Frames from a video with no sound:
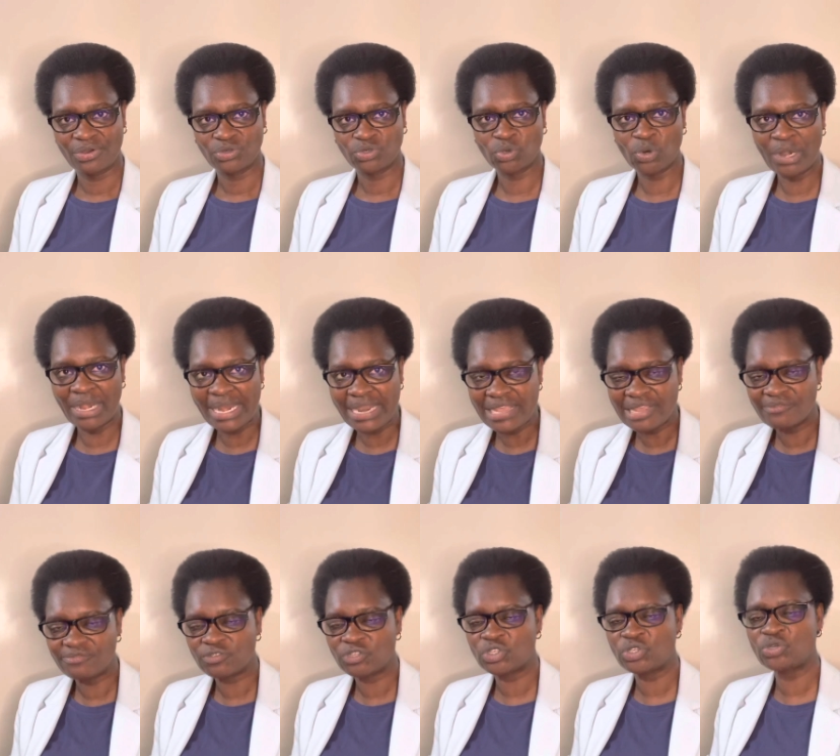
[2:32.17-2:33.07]
to
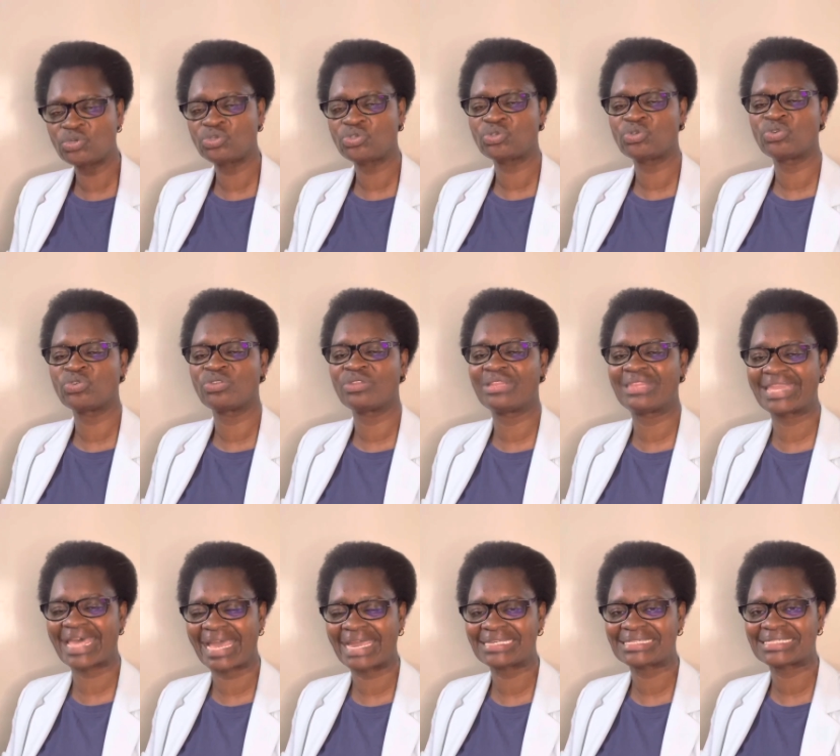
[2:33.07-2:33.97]
lift you to
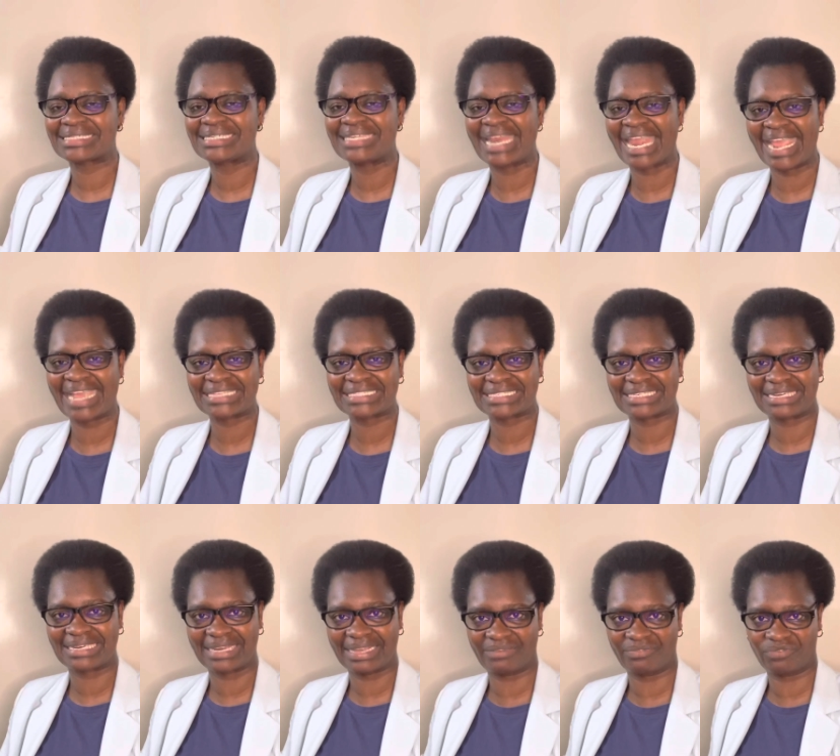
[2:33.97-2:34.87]
that next
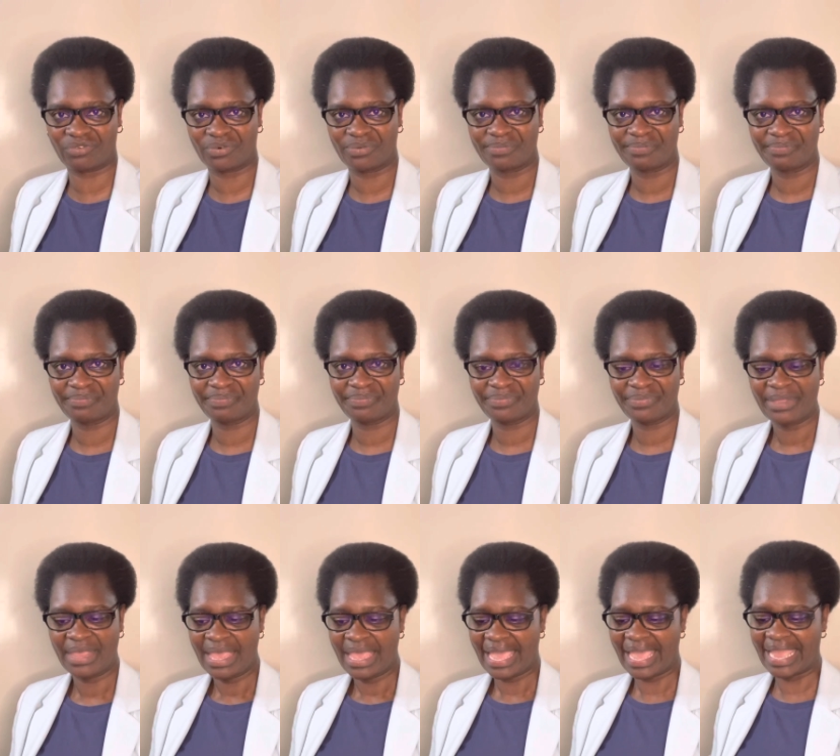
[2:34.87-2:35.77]
level.
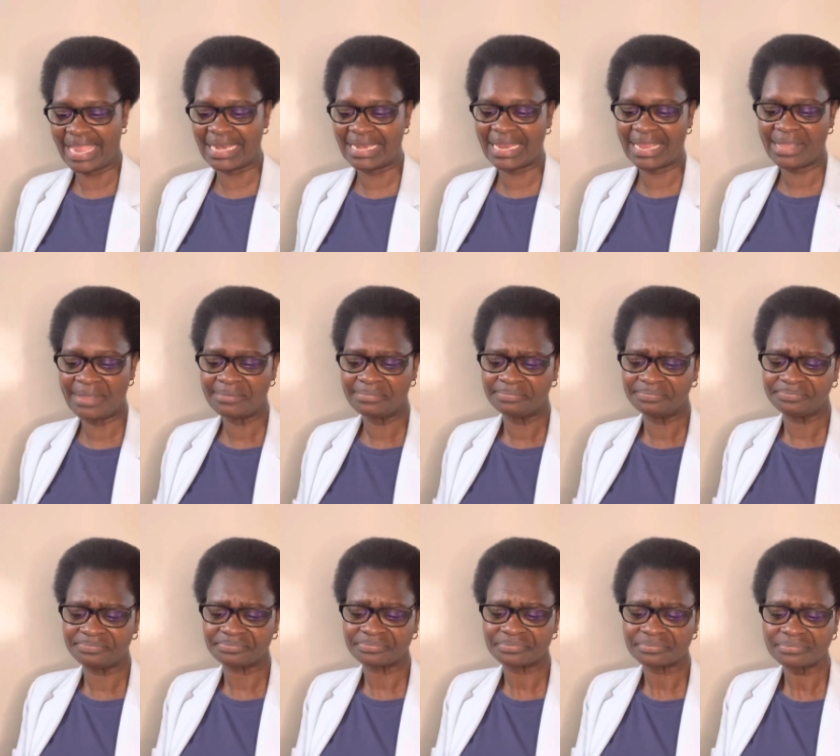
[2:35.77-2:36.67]
And uh,
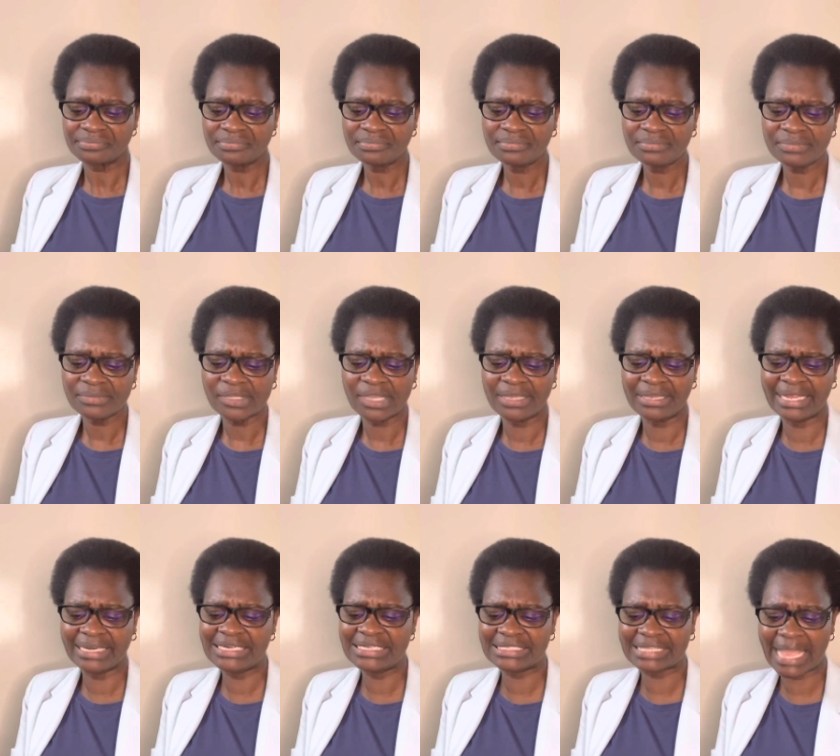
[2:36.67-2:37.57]

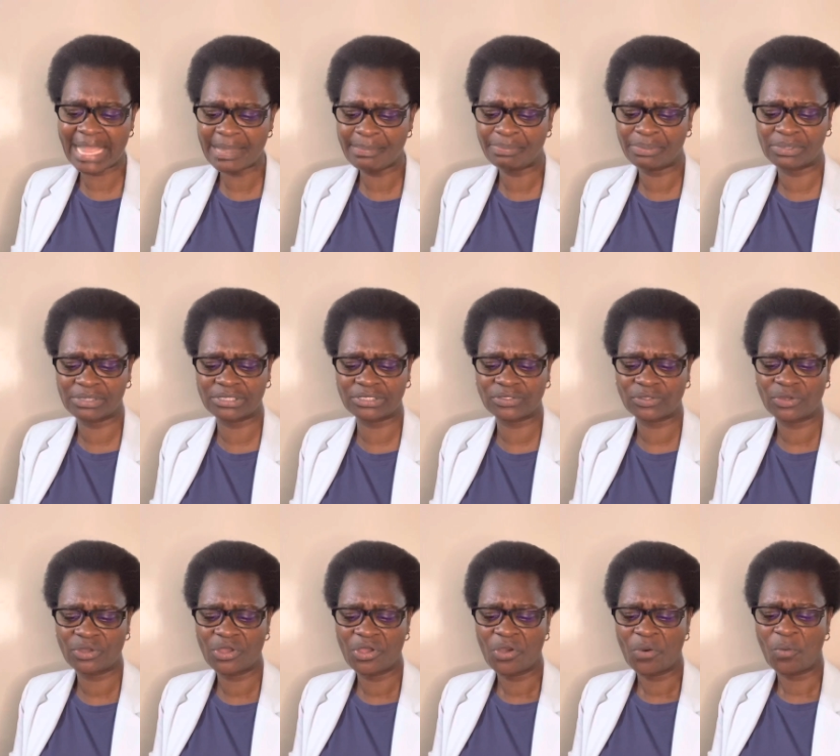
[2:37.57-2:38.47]
the disciples
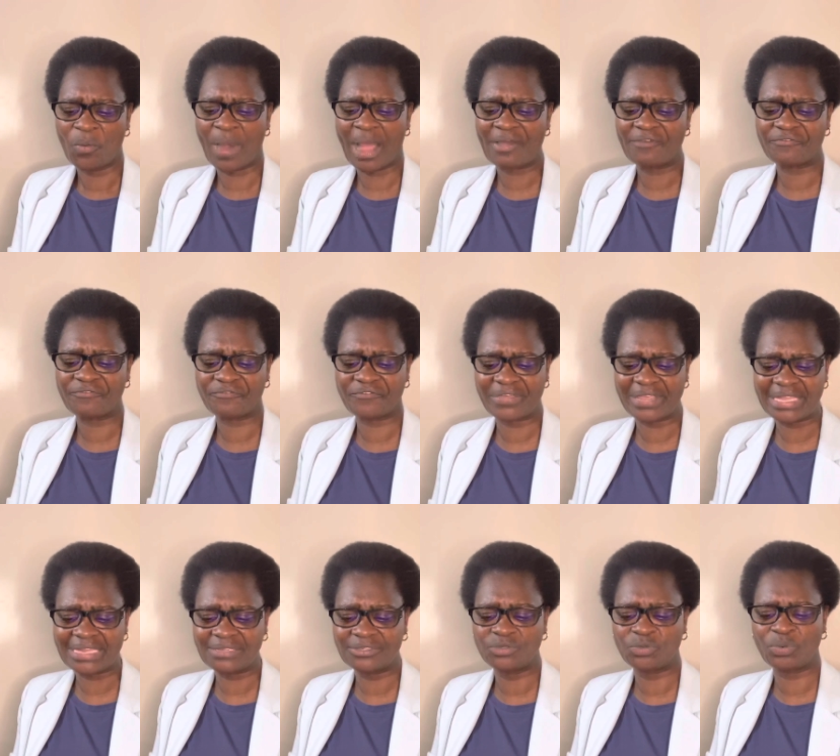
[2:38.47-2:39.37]
were
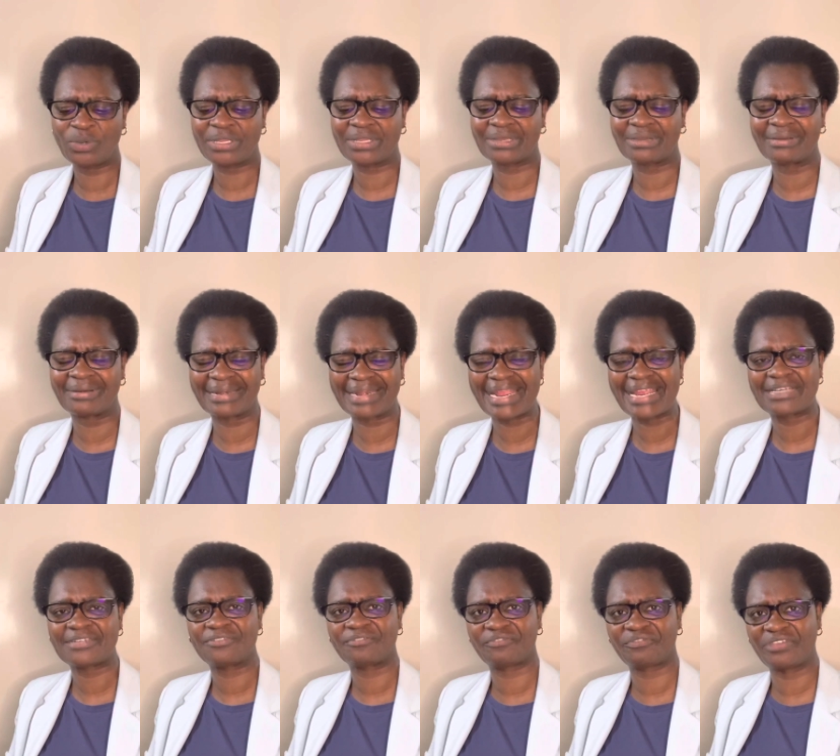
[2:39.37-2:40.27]
filled with
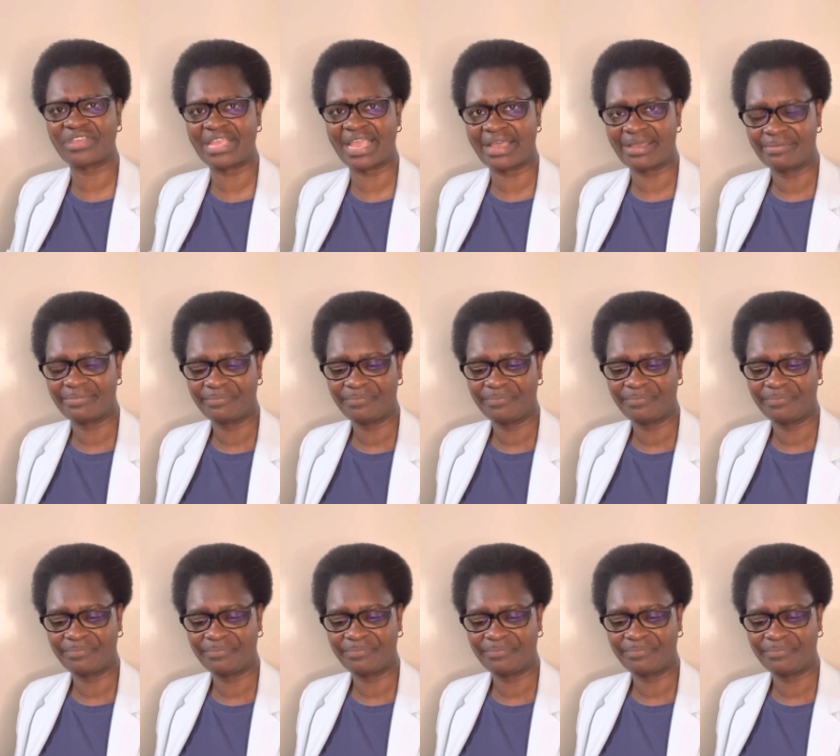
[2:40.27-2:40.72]
great fear.